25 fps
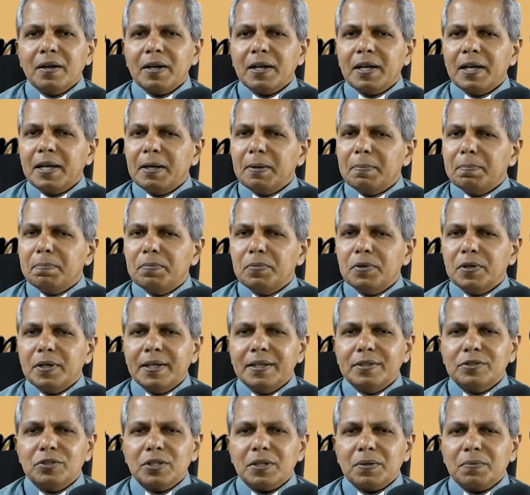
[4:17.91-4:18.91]
He
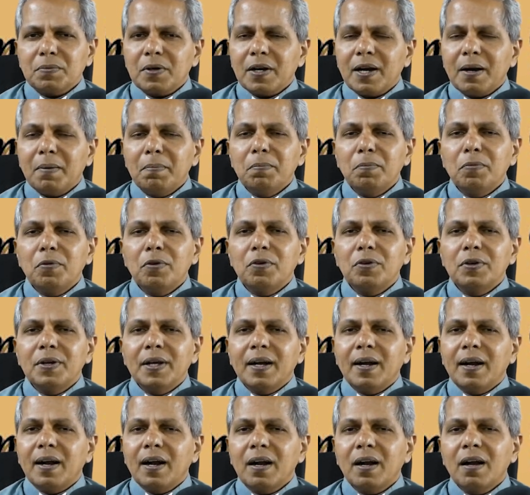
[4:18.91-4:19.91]
is a crumbled,
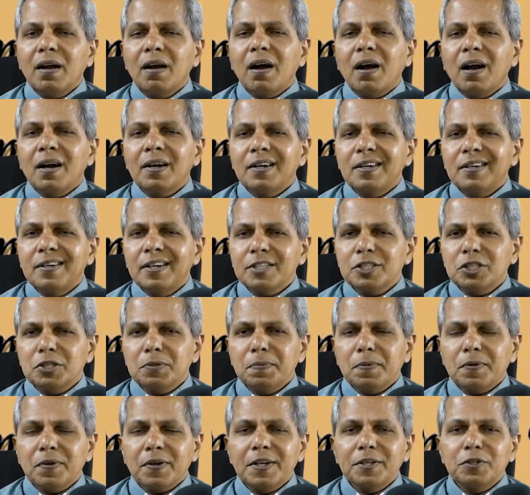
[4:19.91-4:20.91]
a haggard, a
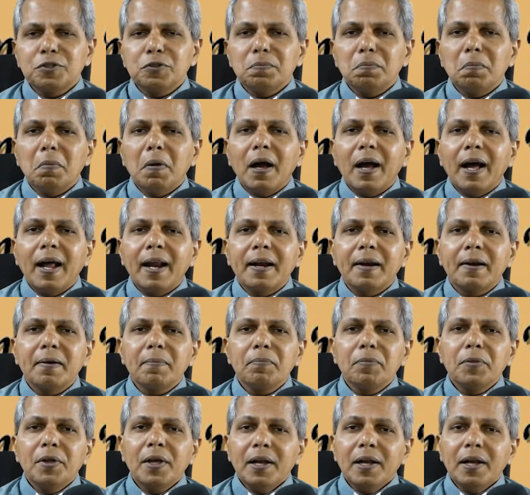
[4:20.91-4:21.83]
desperate man.